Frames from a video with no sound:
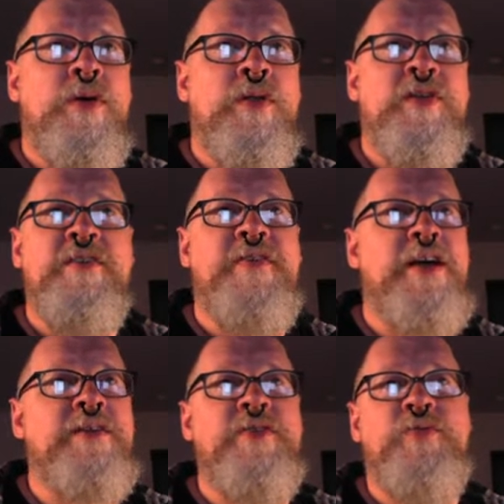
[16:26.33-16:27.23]
The
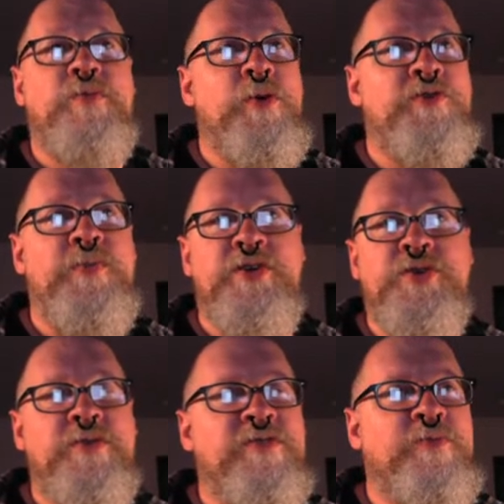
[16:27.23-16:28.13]
effect of the proposed
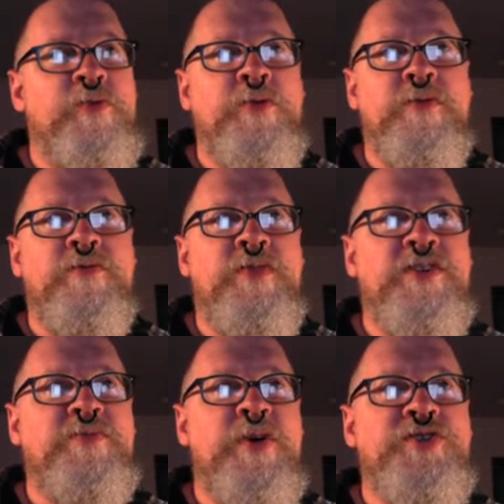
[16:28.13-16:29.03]
measure, if approved,
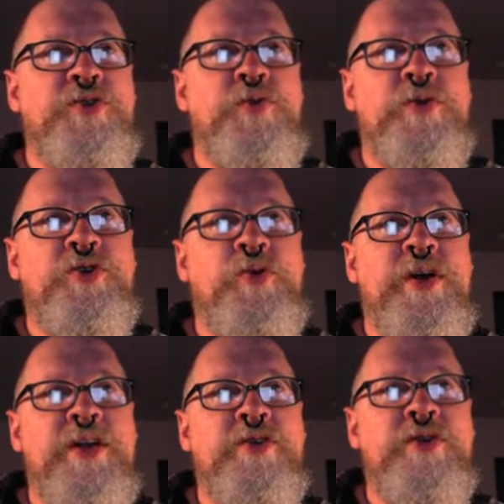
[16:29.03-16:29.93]
this measure would
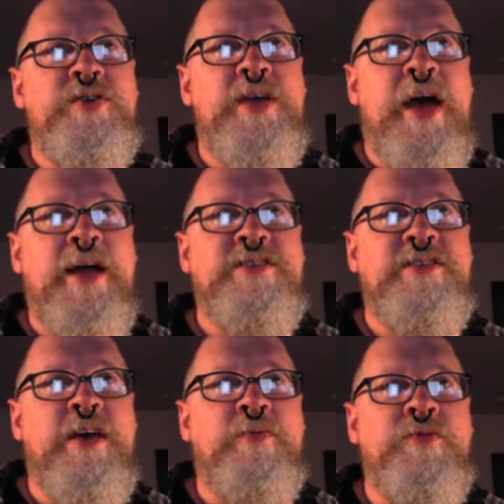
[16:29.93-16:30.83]
create a new
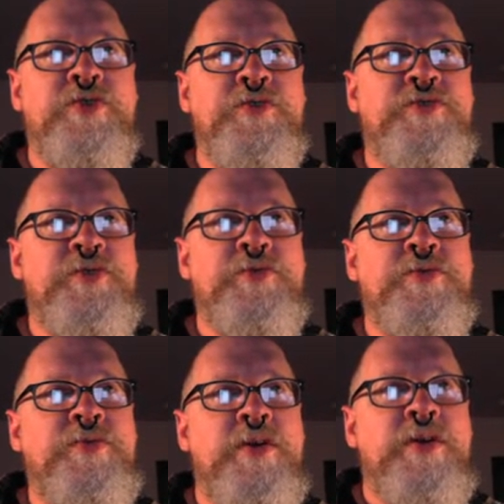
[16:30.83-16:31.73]
tax and reduce
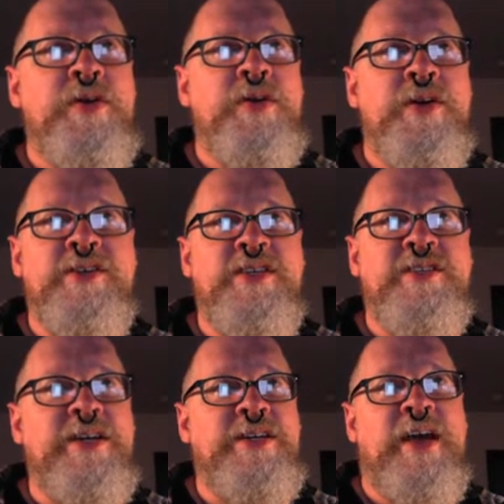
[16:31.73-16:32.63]
certain
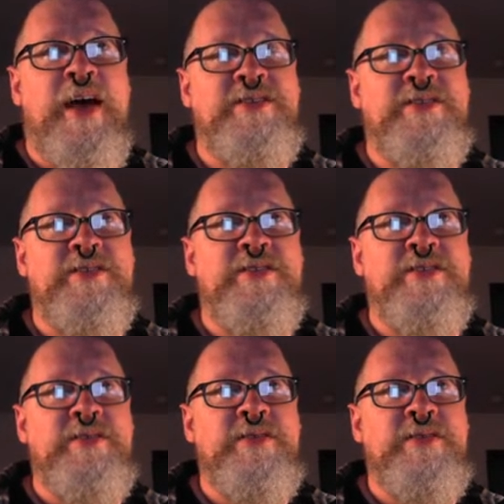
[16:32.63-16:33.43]
existing taxes.